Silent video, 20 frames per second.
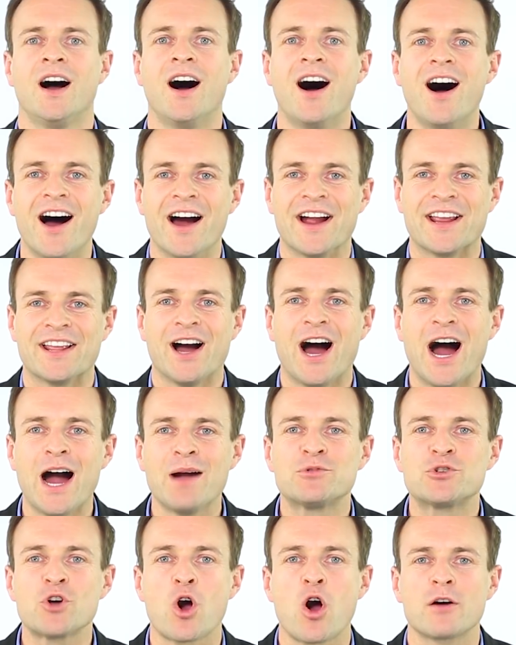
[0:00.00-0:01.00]
Hi,
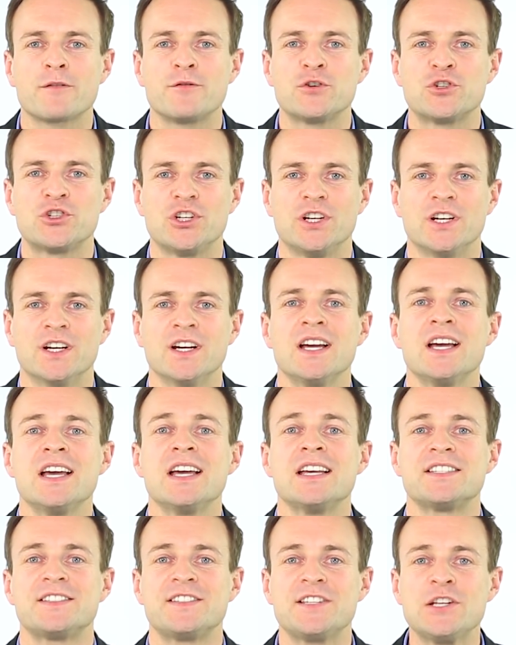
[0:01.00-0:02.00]
I'm Jacques Fischer,
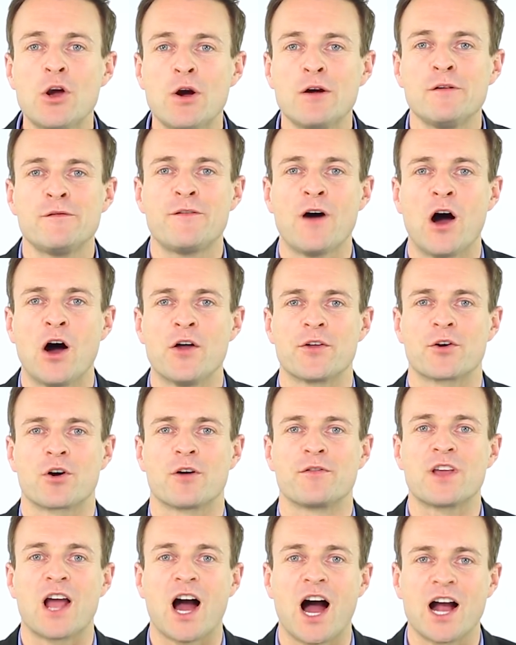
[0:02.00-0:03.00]
CEO and founder
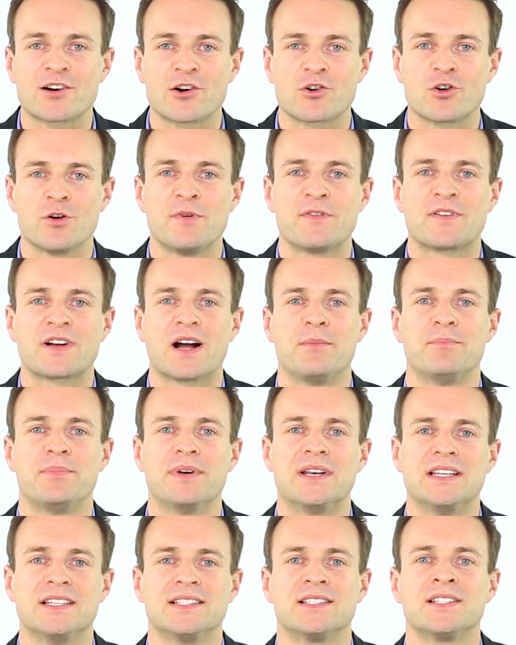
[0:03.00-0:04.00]
of the IGrow Group of
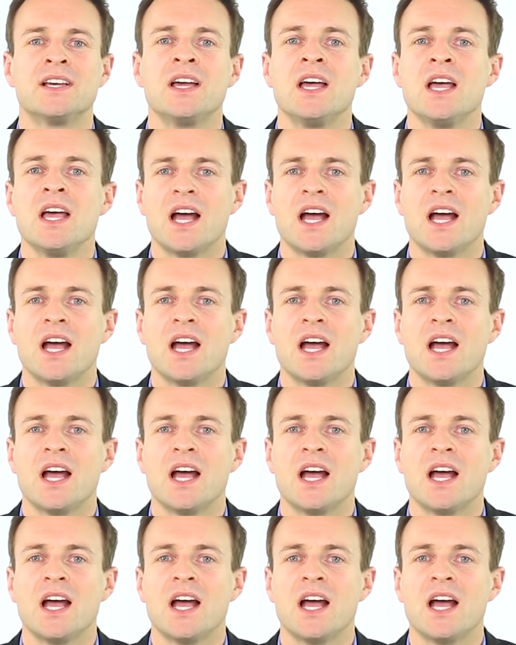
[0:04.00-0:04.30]
companies.